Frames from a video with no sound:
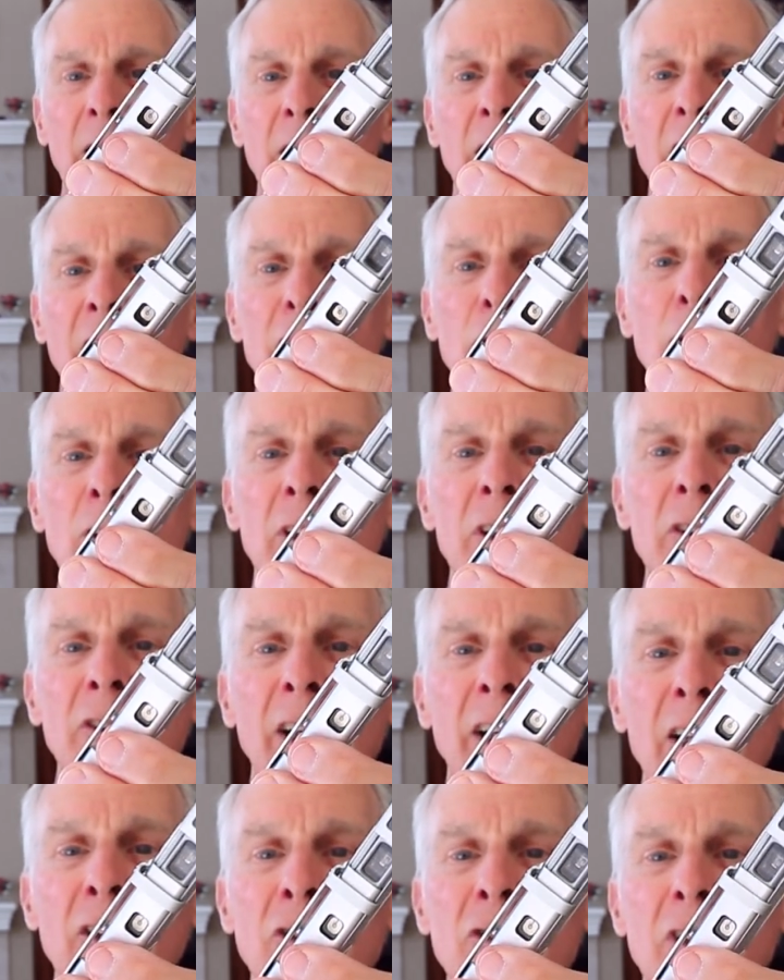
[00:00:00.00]
And you can
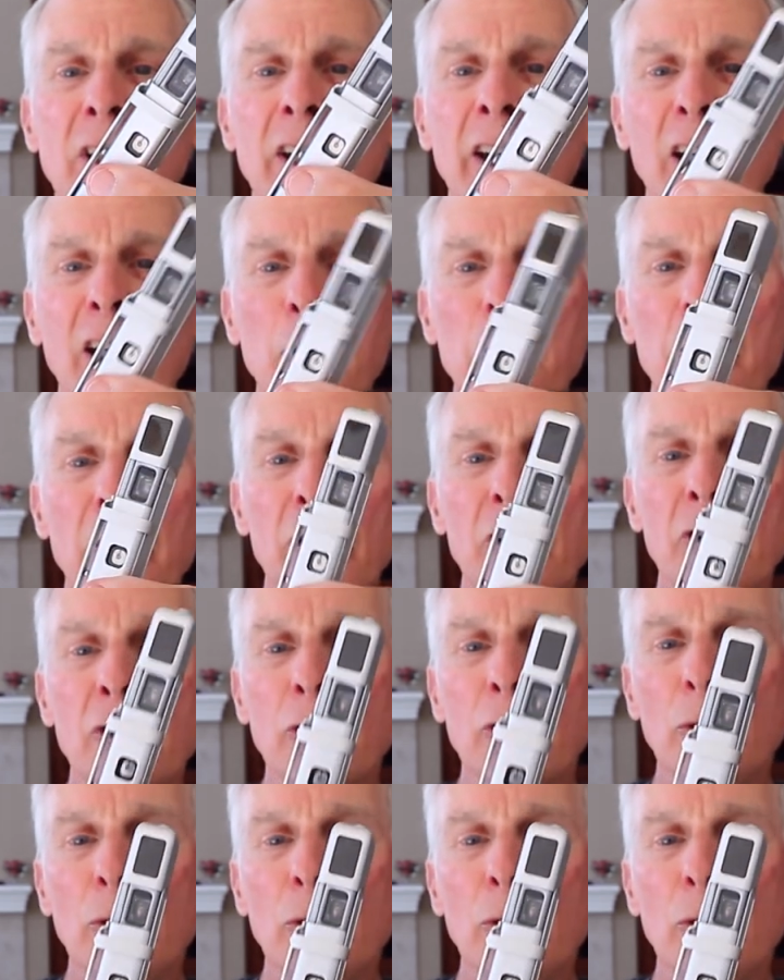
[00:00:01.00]
attach the camera to